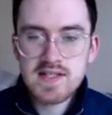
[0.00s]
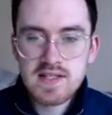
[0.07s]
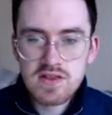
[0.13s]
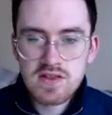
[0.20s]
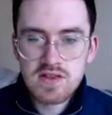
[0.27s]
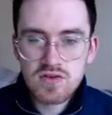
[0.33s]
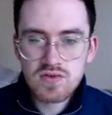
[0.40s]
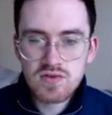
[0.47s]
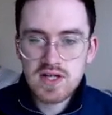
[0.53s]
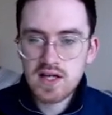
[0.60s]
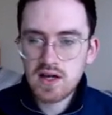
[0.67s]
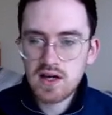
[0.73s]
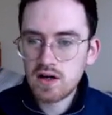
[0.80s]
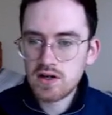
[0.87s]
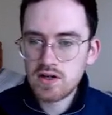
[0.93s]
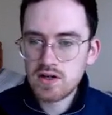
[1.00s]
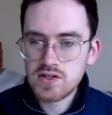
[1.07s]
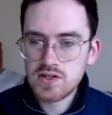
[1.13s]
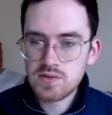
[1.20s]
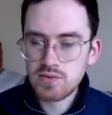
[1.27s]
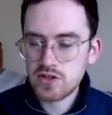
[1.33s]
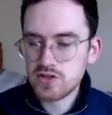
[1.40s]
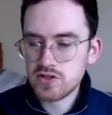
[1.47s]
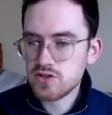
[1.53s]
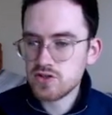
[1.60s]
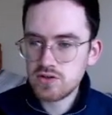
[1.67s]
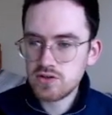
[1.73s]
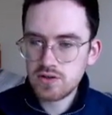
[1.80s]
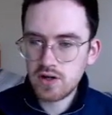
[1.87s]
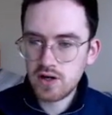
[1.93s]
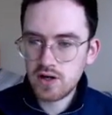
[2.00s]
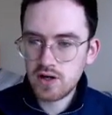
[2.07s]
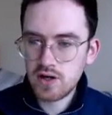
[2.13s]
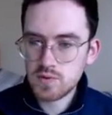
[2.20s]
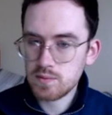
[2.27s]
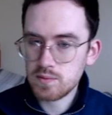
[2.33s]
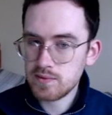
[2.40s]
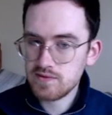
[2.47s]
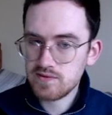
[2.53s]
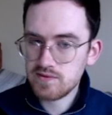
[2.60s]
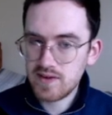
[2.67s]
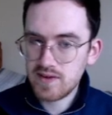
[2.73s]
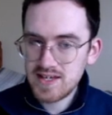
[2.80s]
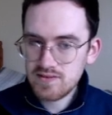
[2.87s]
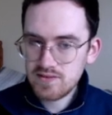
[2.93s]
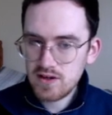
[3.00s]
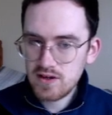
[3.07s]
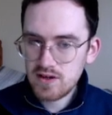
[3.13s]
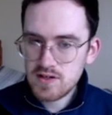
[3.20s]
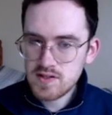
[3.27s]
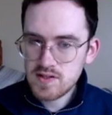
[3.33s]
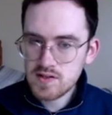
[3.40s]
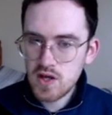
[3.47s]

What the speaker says: 3 cars plus 2 cars would be 5 cars,